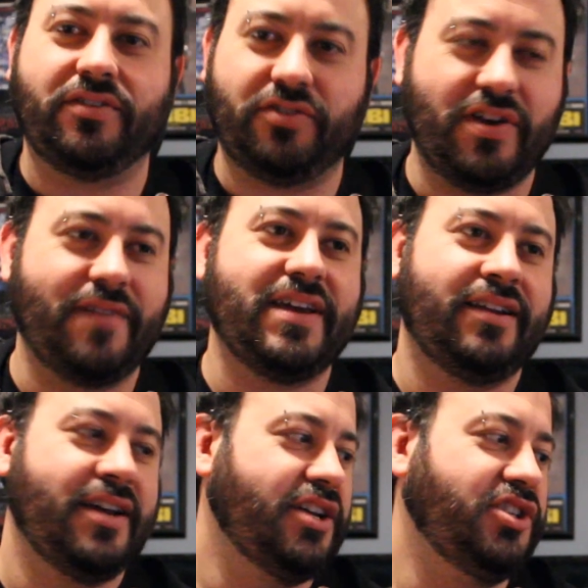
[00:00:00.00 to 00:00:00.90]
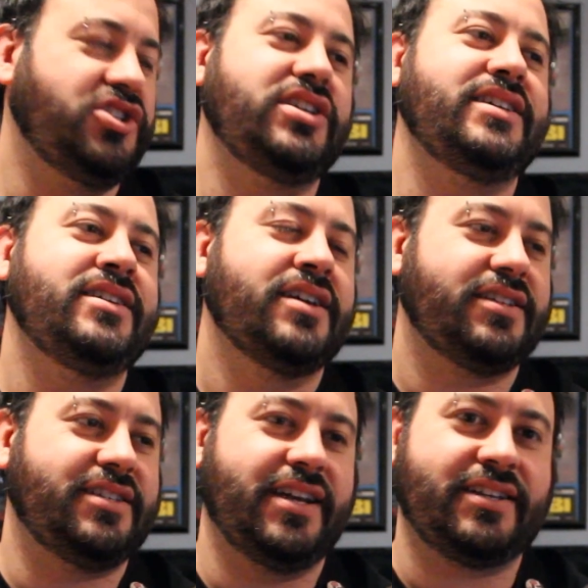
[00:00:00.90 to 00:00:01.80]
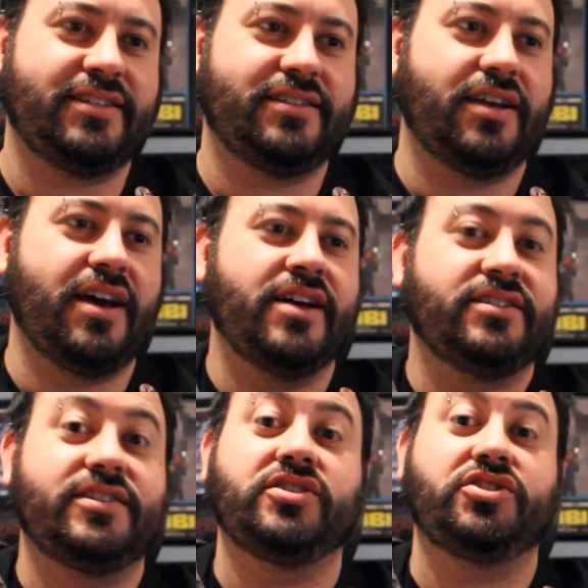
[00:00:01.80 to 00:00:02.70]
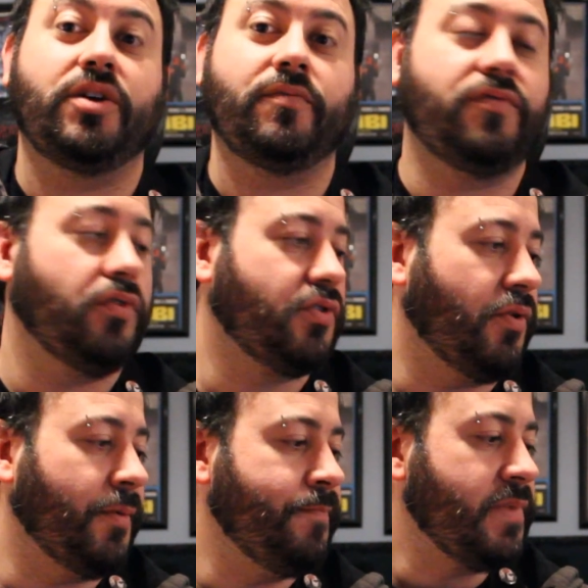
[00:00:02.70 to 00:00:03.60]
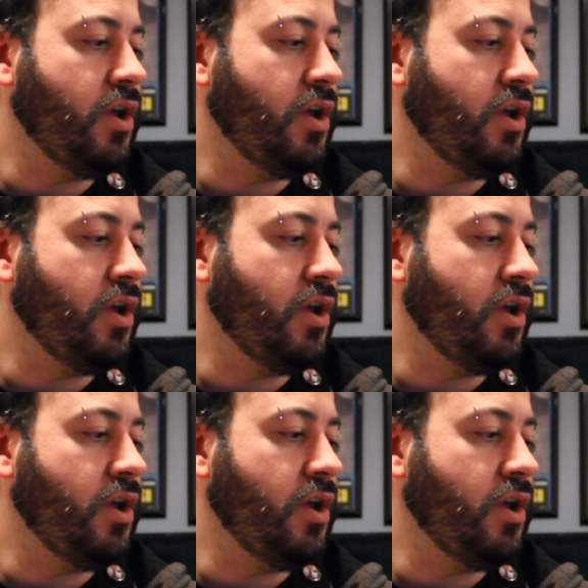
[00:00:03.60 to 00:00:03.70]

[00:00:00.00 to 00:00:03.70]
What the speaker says: so you have that G6 sus sharp 4 chord.